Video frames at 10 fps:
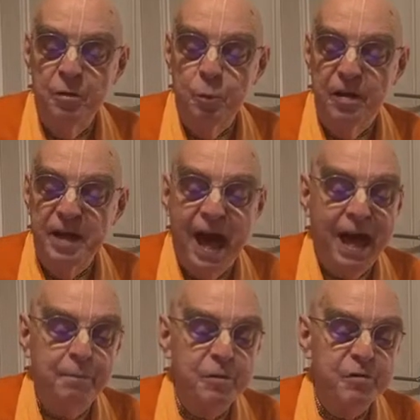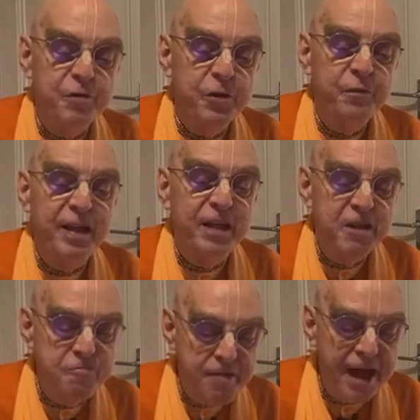with an atmosphere that
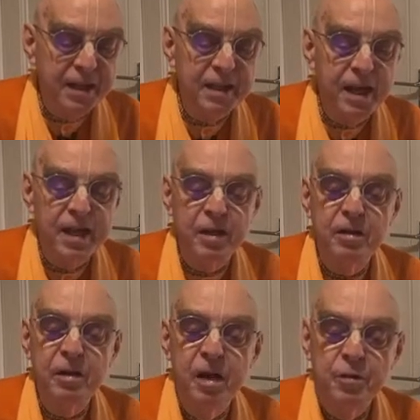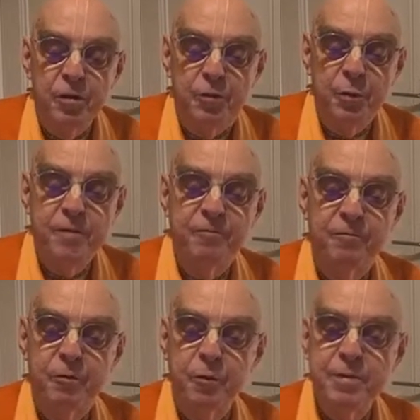eradicated the
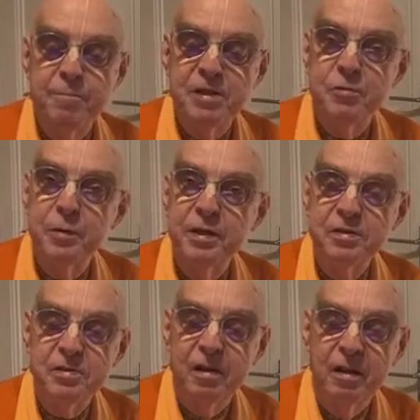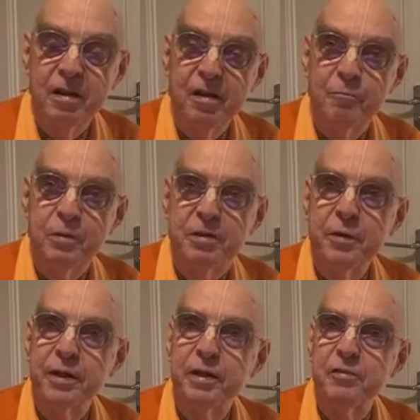three miseries of
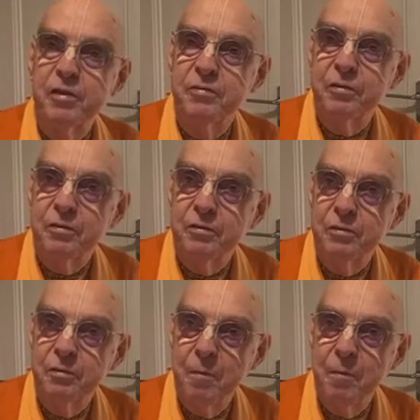material existence.